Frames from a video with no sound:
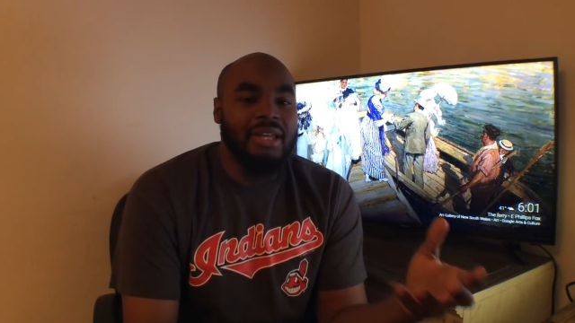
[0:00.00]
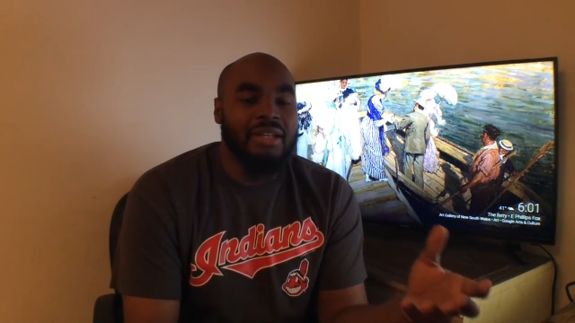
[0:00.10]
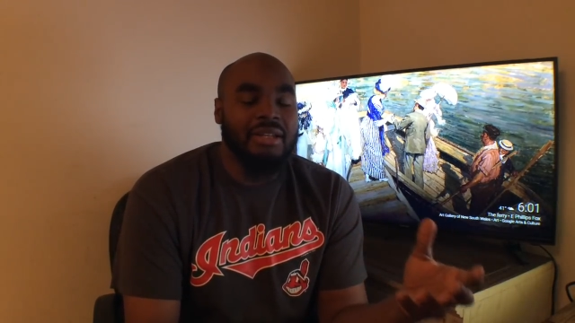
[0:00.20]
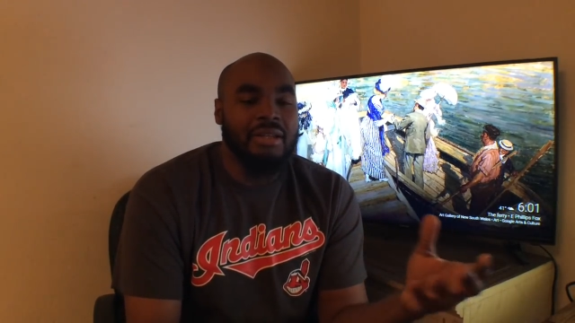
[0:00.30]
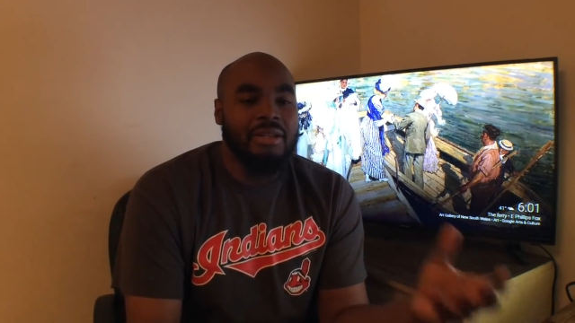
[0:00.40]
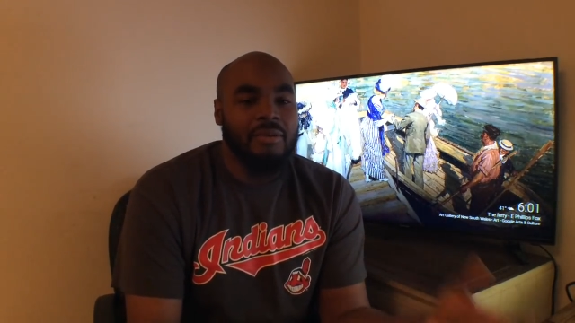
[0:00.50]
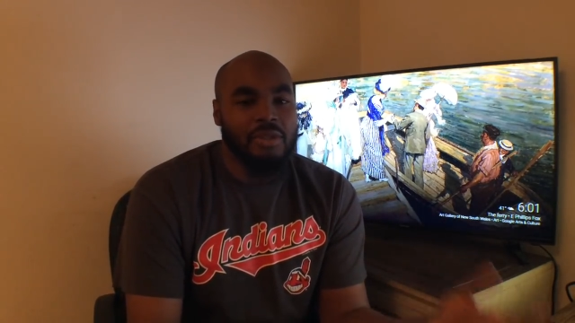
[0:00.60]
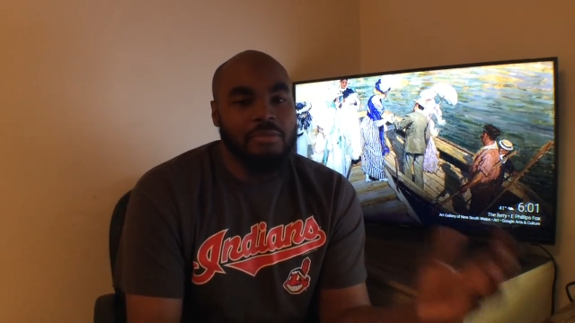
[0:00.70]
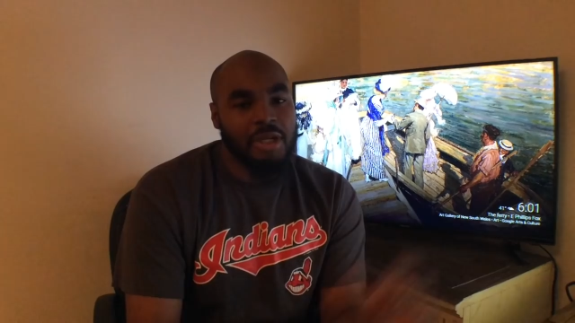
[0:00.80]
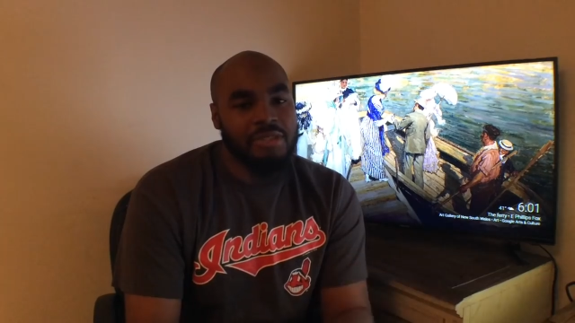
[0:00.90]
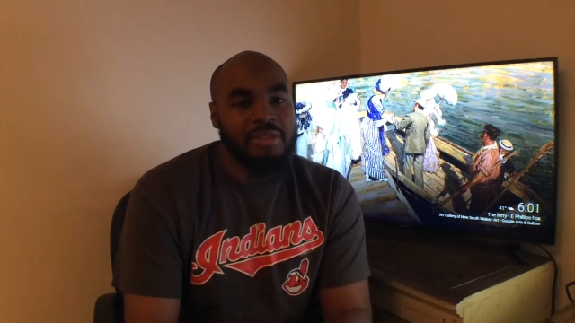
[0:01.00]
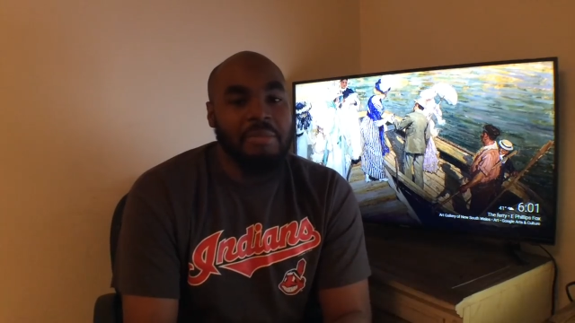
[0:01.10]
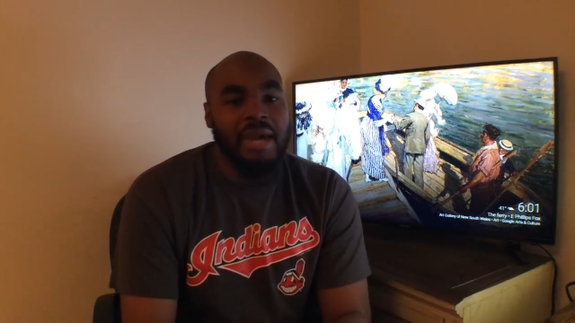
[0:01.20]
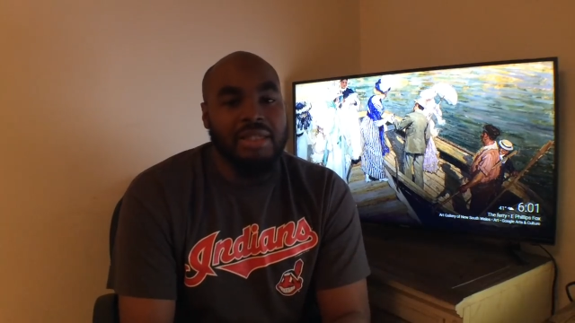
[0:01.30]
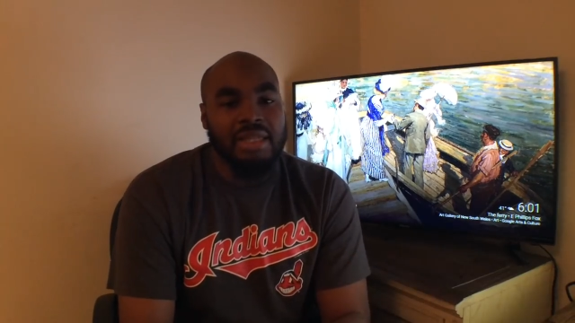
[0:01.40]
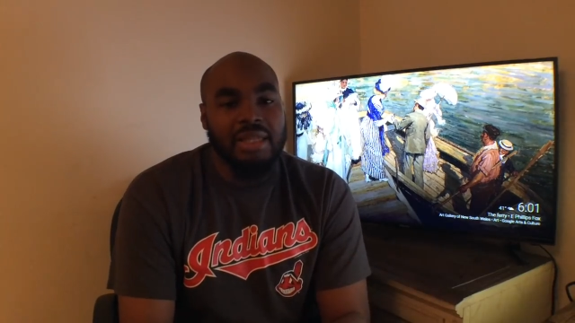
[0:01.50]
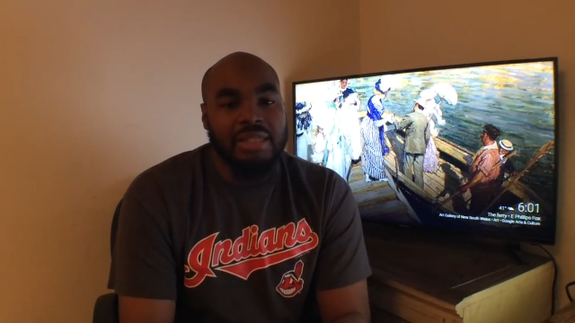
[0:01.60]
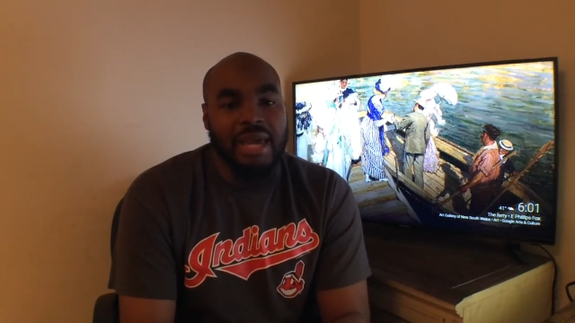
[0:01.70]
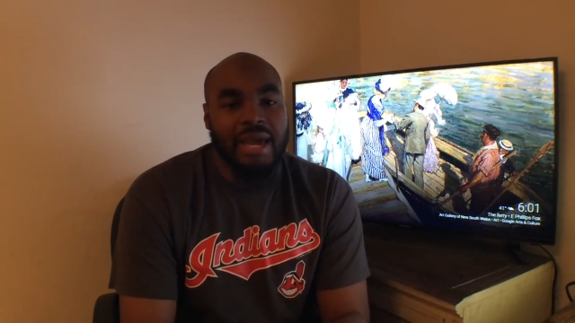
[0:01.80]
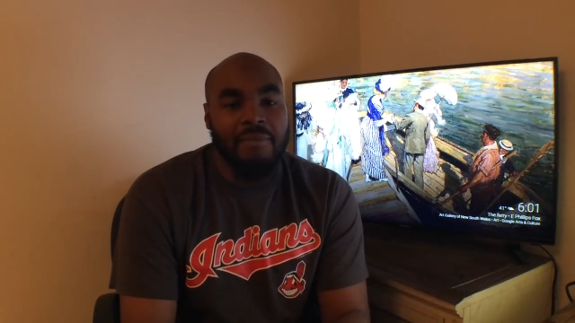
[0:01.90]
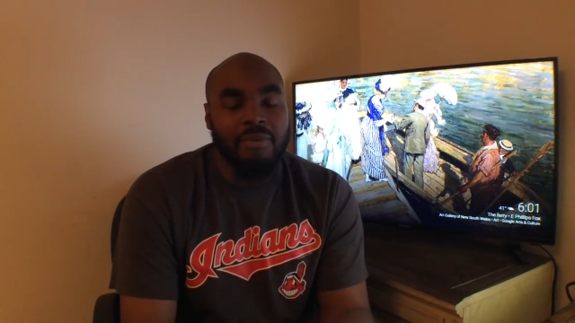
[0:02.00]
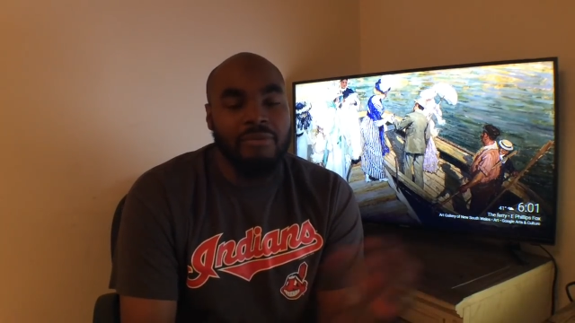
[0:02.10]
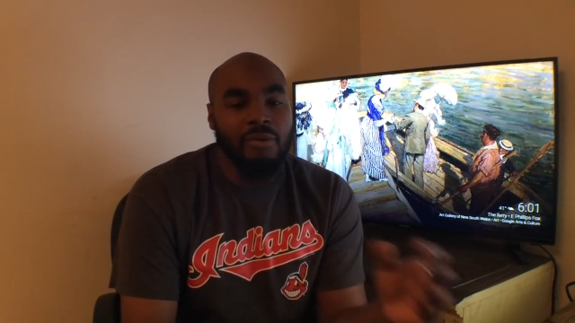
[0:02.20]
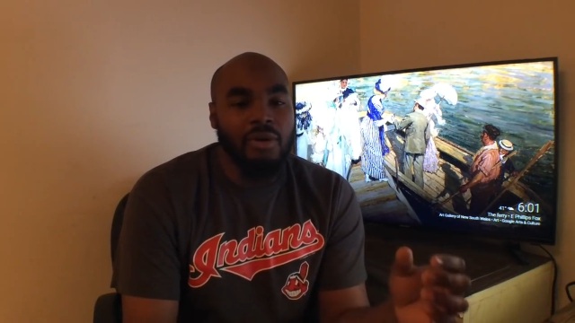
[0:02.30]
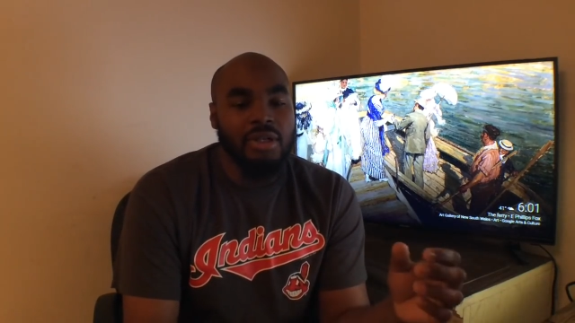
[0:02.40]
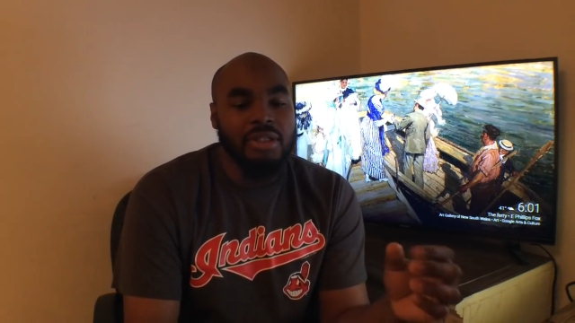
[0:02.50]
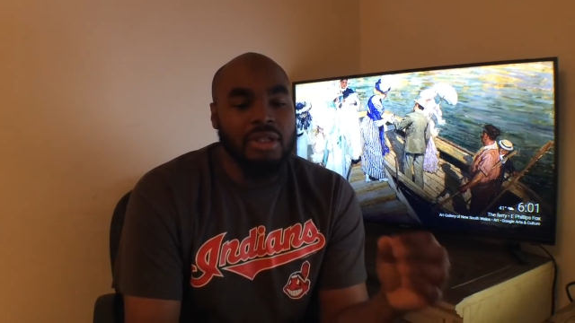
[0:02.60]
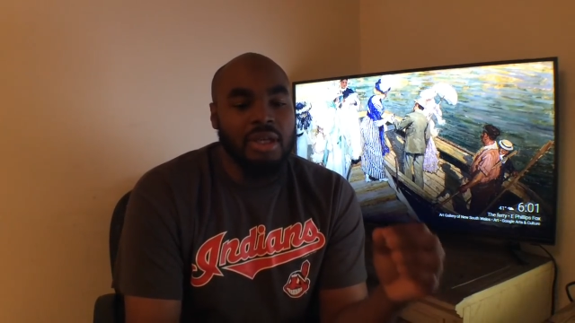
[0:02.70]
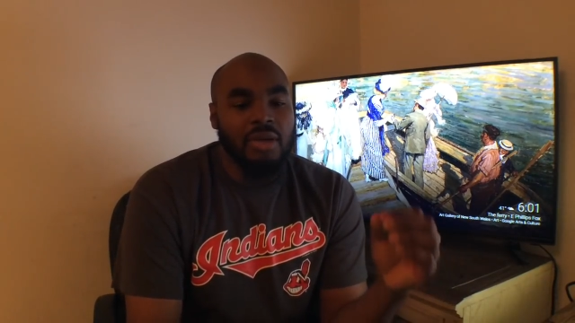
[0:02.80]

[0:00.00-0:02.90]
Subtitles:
And which brings me back to this app with Forest.